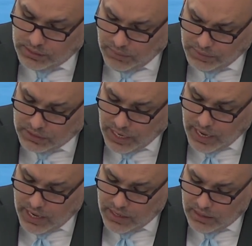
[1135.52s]
some
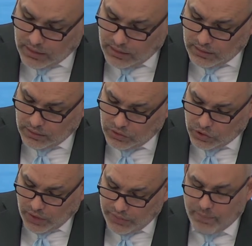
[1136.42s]
say
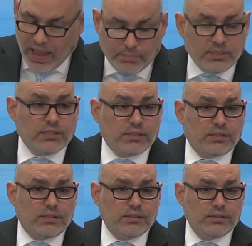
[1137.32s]
John the
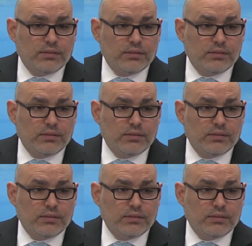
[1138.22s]
Baptist.